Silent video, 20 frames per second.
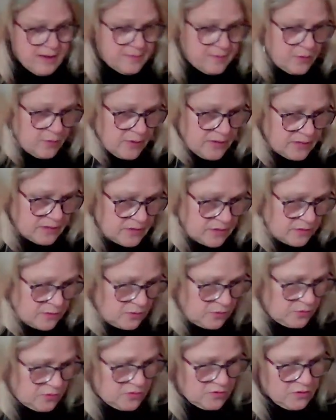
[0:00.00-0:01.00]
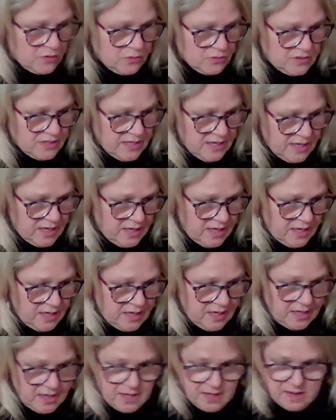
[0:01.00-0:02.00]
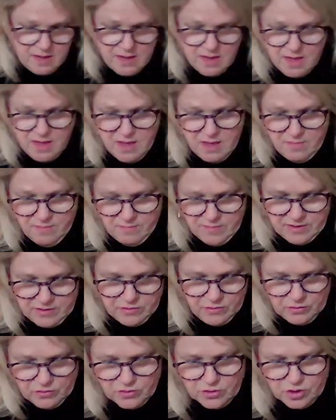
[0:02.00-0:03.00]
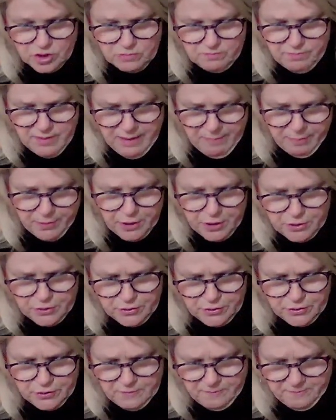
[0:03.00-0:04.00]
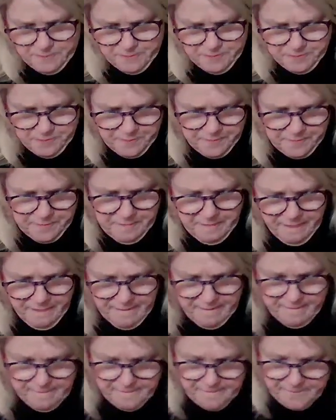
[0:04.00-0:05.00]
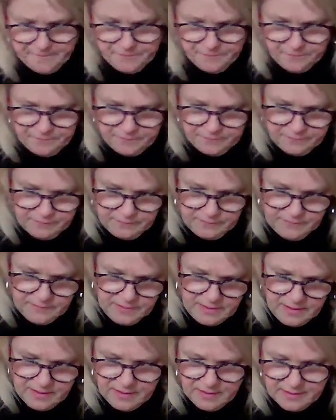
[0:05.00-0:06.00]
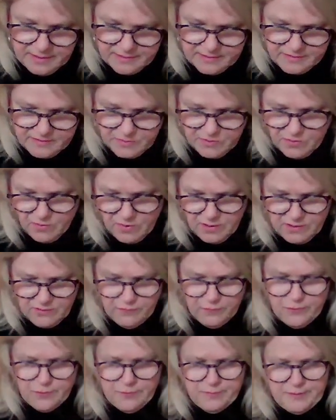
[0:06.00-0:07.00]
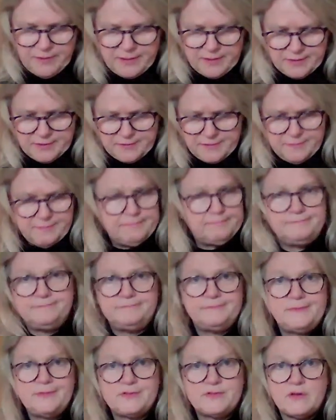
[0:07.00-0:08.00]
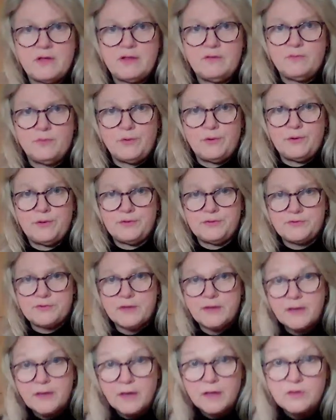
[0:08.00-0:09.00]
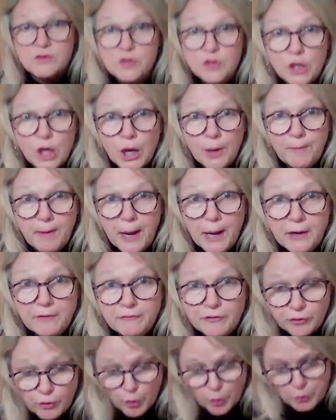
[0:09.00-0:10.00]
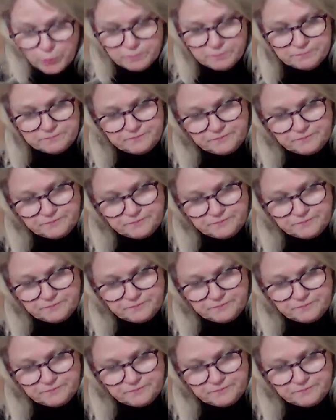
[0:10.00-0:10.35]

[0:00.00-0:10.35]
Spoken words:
I'm going to saute my sausage and peppers. I'm gonna get some new olive oil because this olive oil is like a mind of its own.